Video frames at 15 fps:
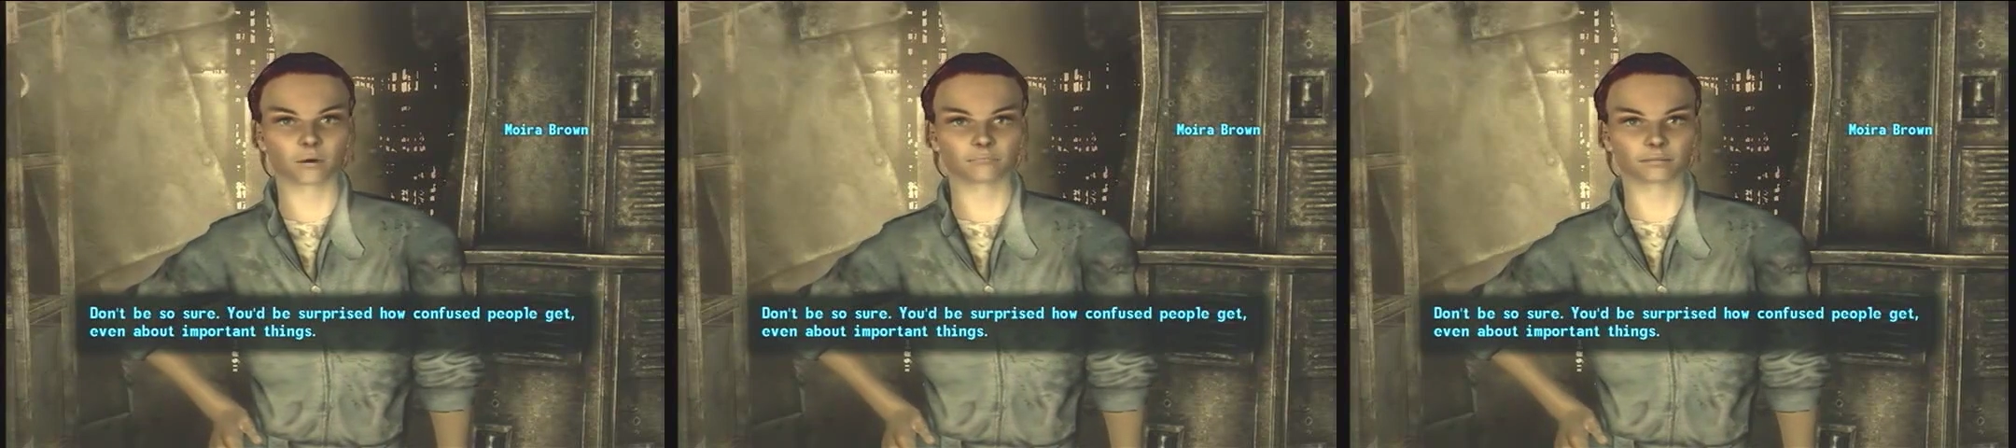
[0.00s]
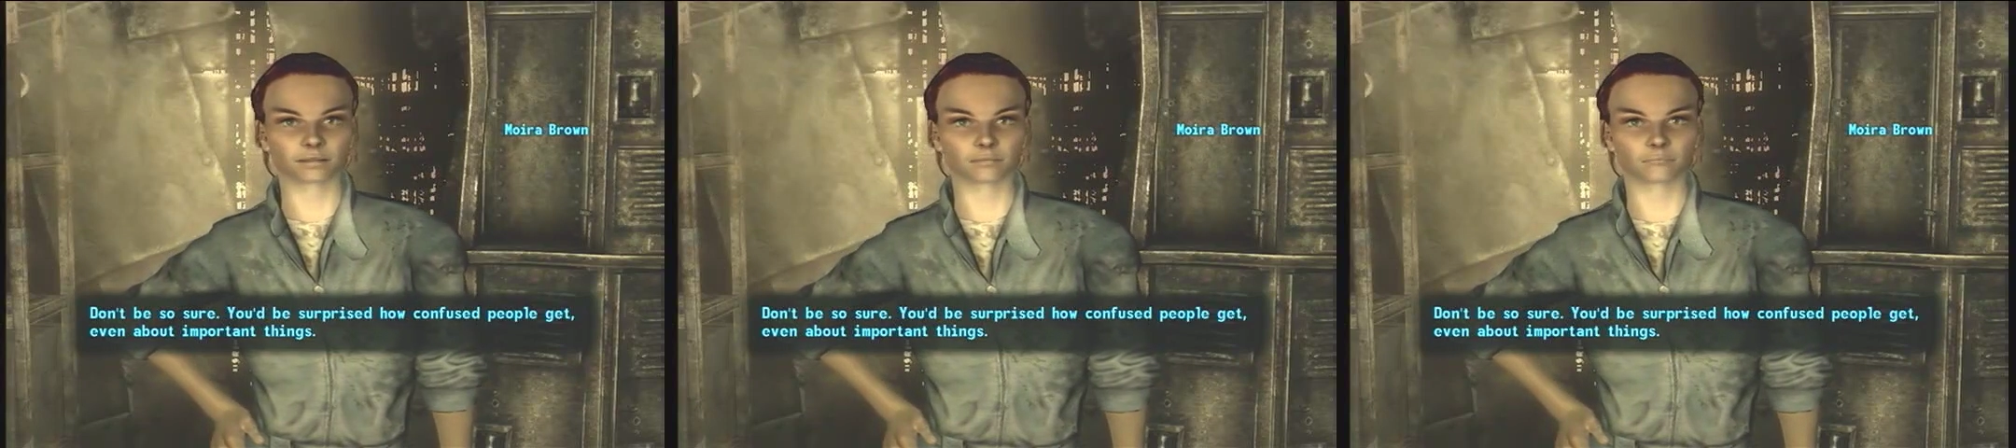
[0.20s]

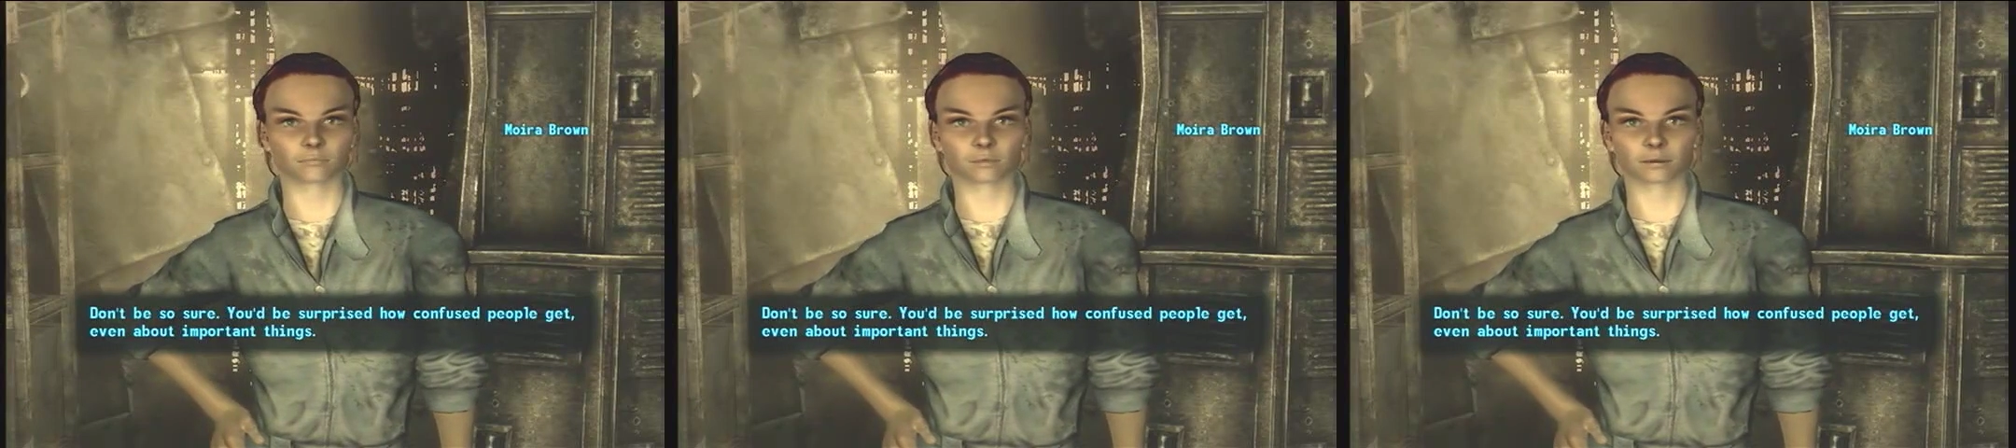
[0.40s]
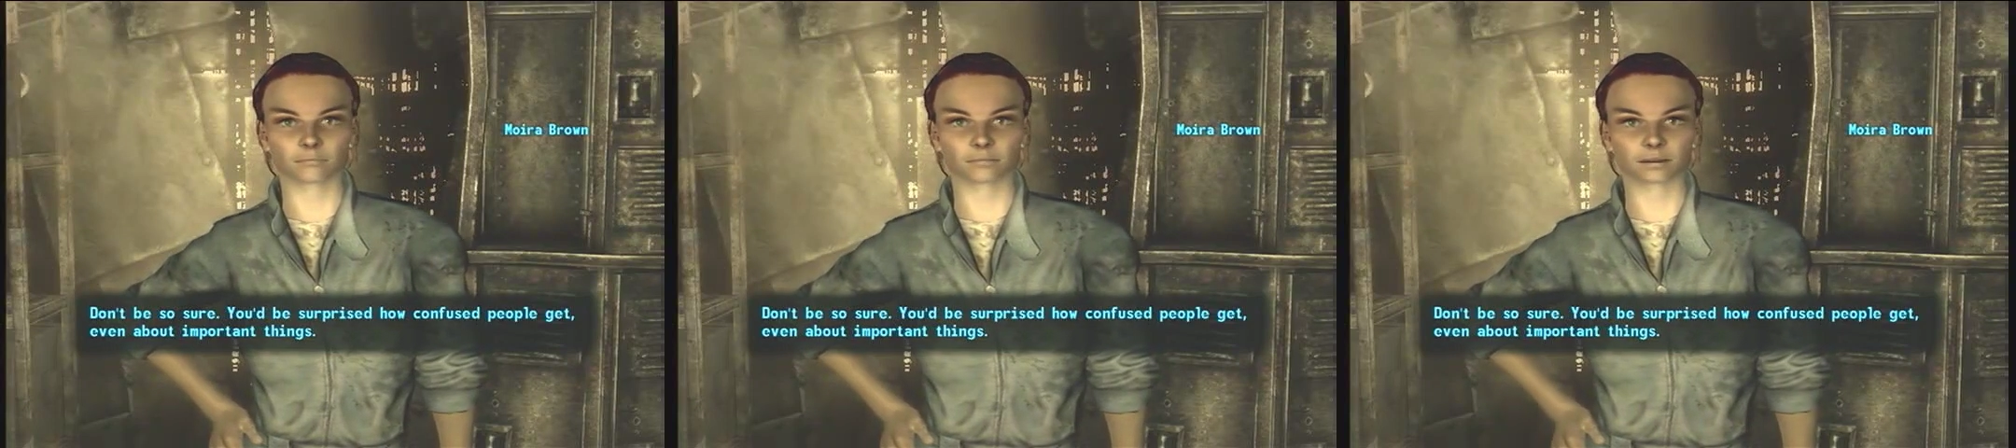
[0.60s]
You'd be
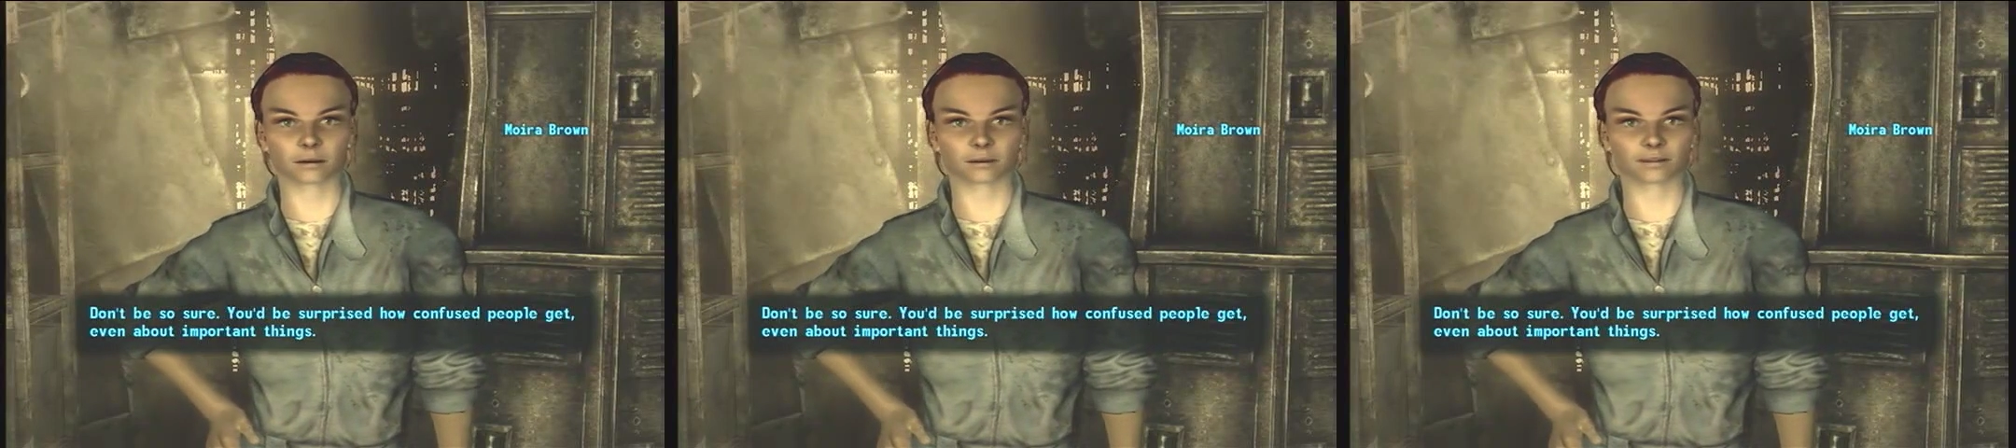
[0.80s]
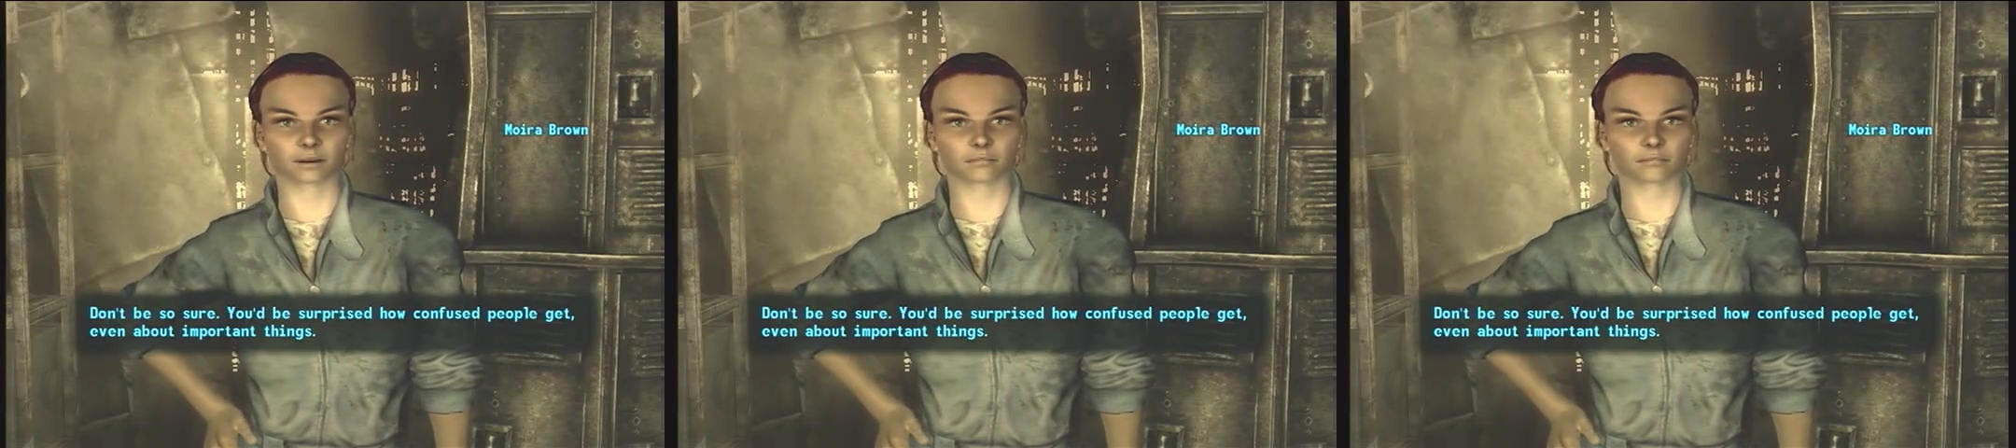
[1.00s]

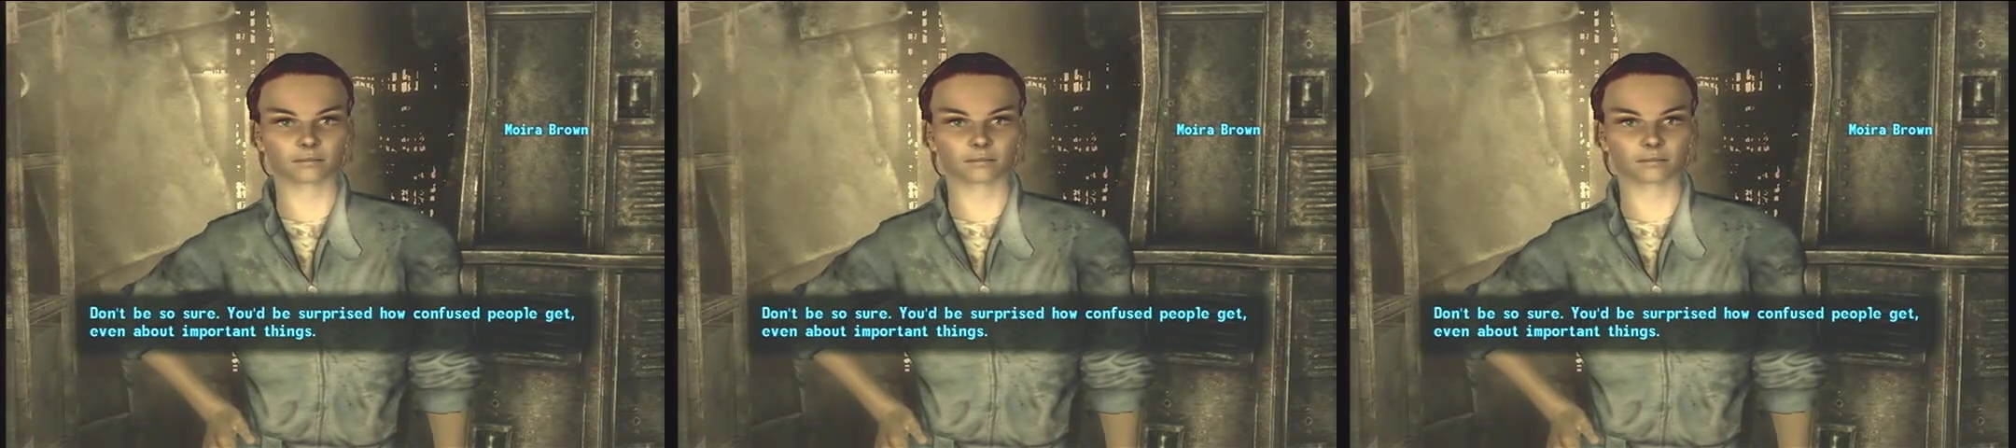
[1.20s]
surprised how